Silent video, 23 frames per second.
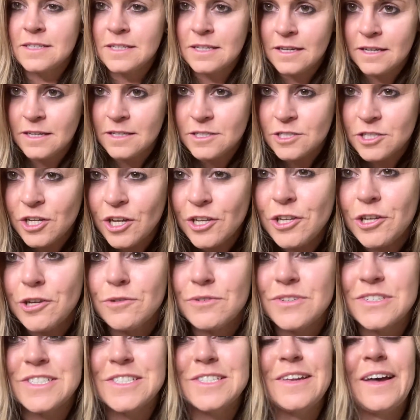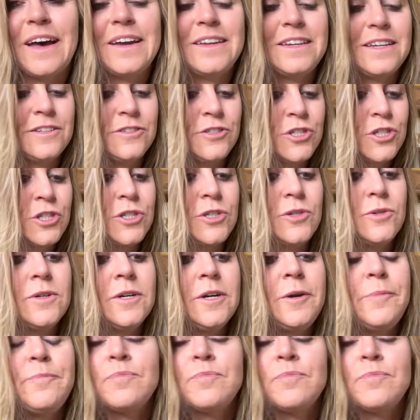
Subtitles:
continue to slide into